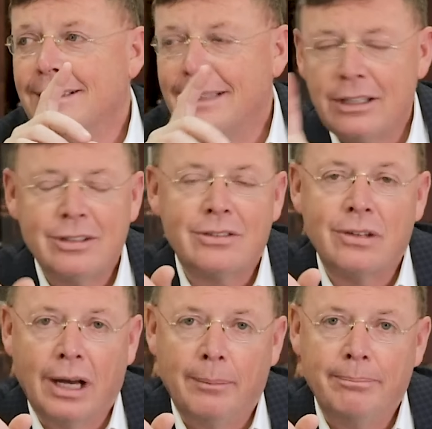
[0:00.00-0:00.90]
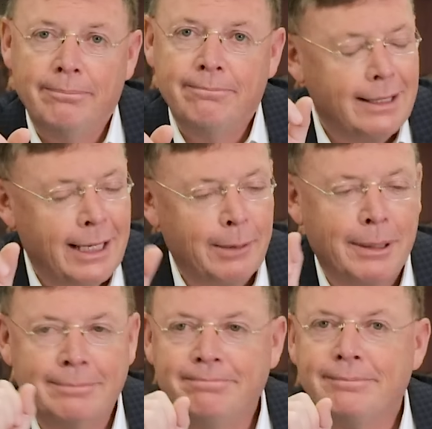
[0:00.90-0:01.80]
that's just dumb.
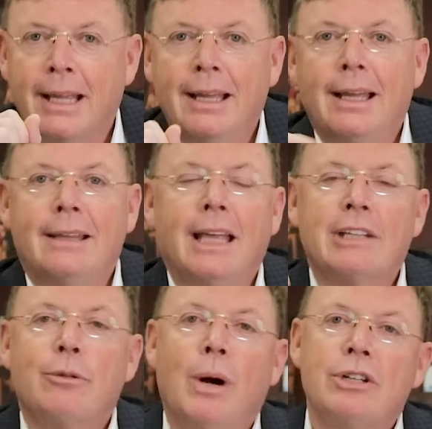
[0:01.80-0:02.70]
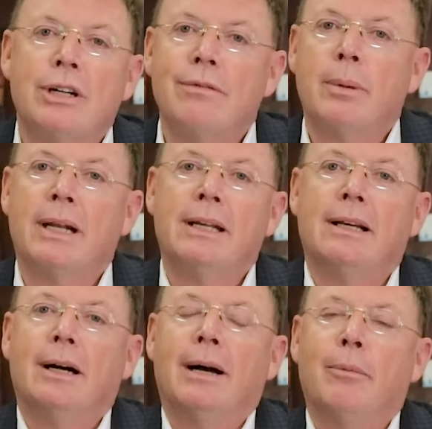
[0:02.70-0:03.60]
Anyway, thanks for watching, everybody.
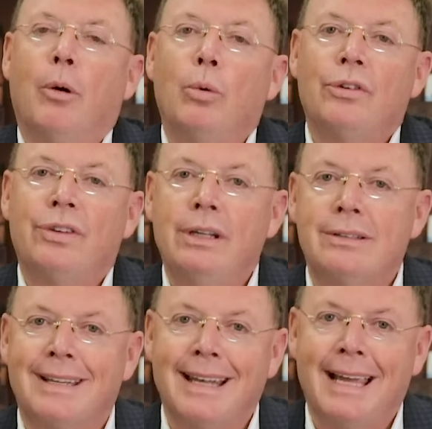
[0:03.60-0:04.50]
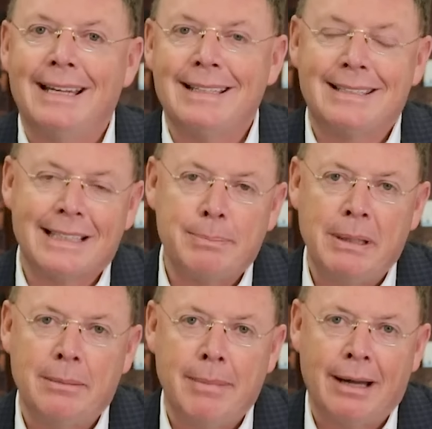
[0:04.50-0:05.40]
We'll see you tonight, 6
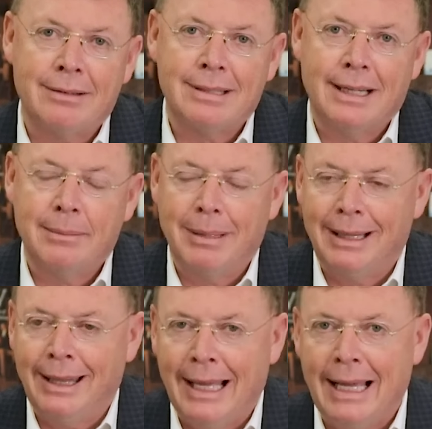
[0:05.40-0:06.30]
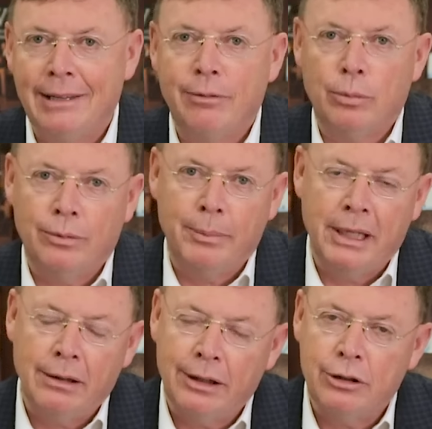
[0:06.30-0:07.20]
p.m. Mountain Time, live. We'll
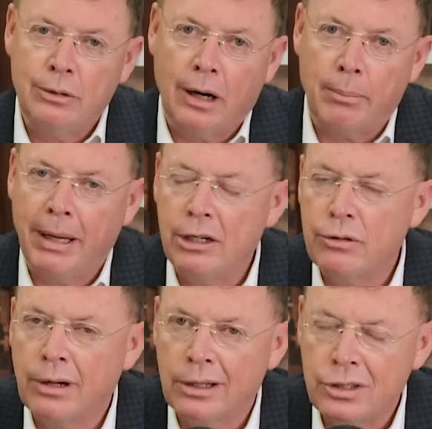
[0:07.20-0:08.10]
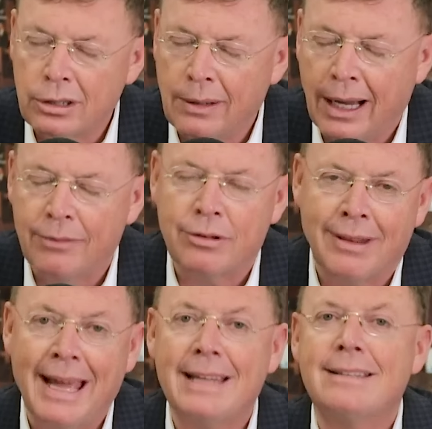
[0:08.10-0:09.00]
immediately do our Patreon show after
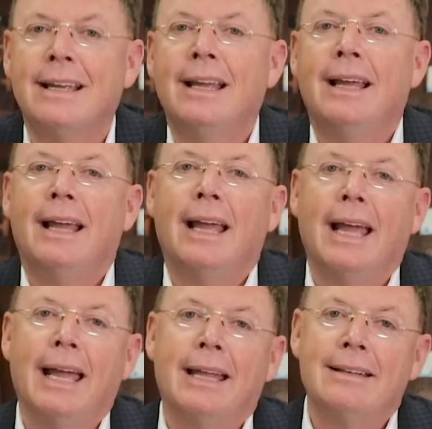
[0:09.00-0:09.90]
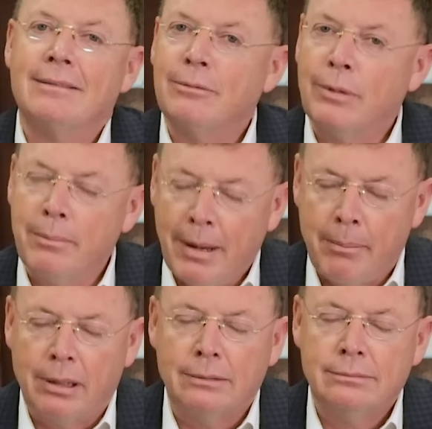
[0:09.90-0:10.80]
that. And
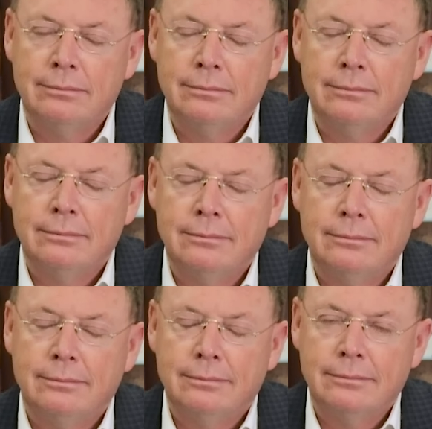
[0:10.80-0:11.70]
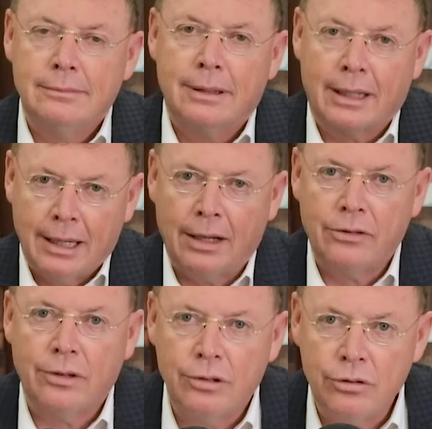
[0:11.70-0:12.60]
remember, the
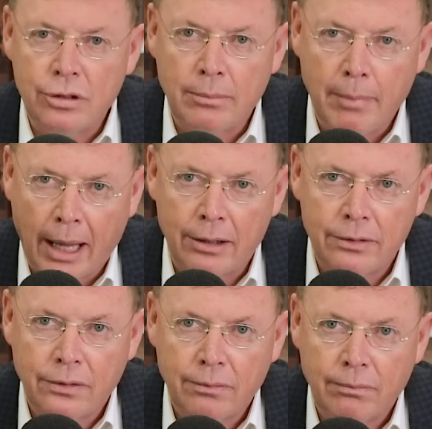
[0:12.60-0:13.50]
Constitution matters.